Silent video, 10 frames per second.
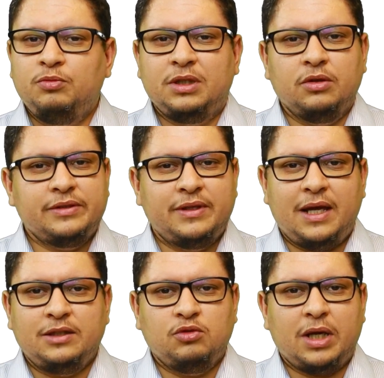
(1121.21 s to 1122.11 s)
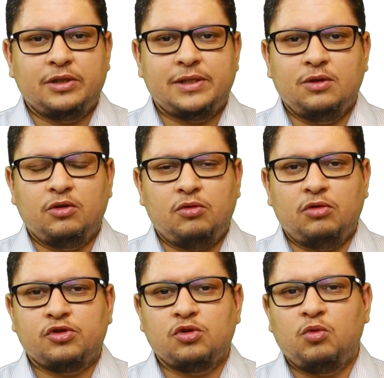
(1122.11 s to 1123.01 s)
because then you can see
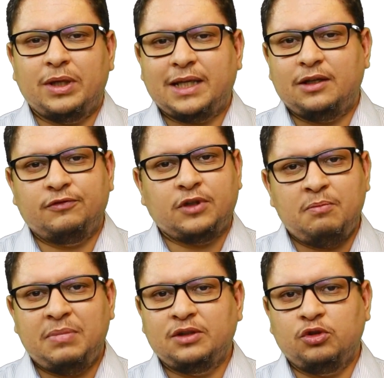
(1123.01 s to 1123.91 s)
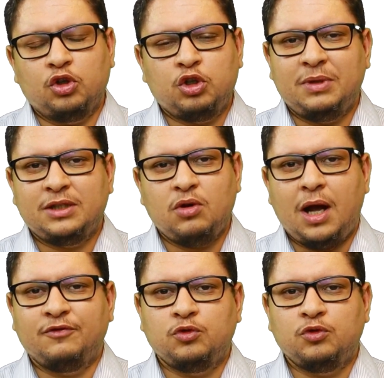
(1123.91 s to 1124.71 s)
also what kind of template or document you have